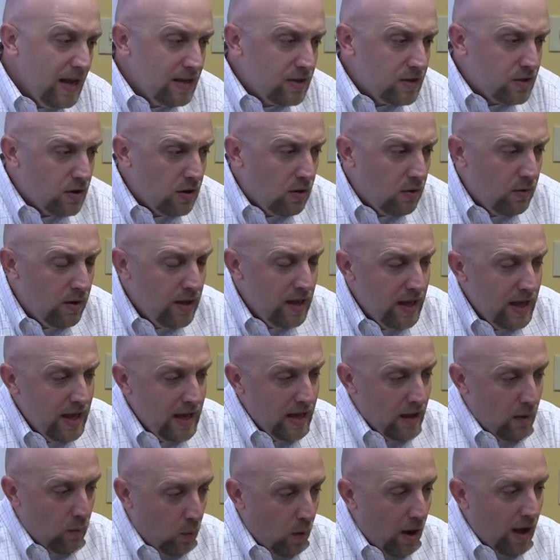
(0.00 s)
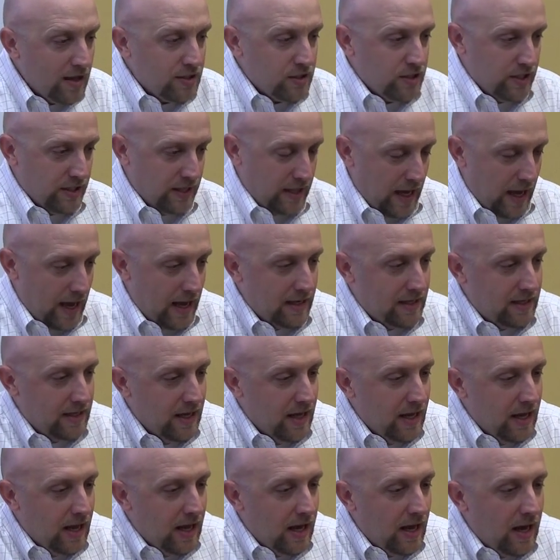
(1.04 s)
And so, watching that,
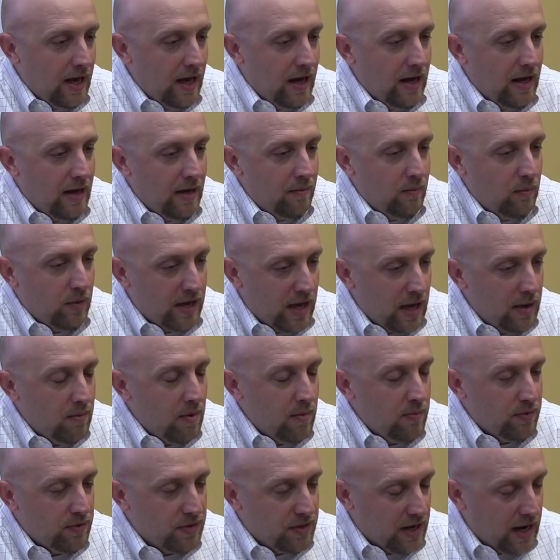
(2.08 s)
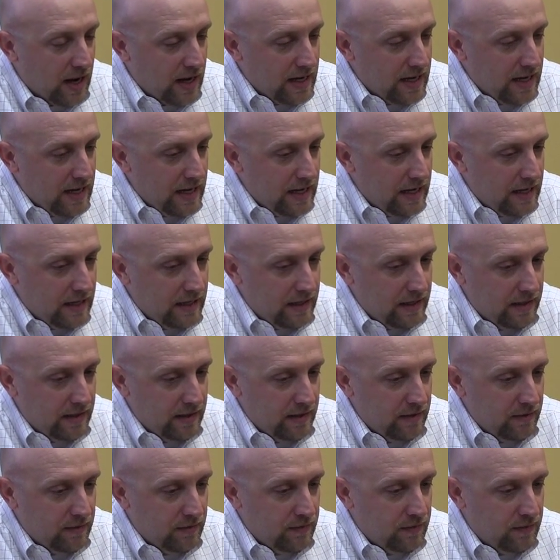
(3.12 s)
um, we came up with an idea
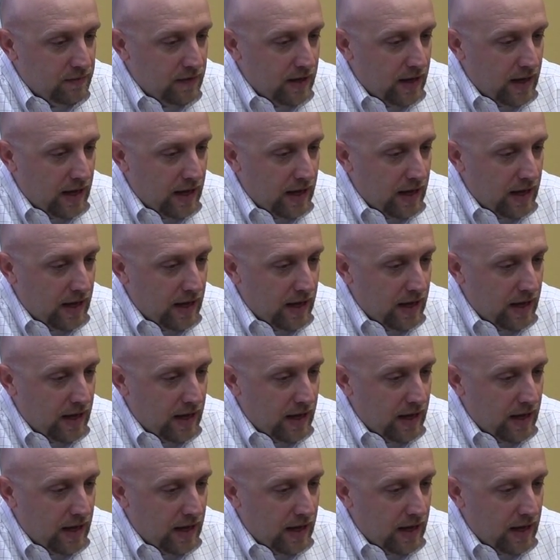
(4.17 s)
of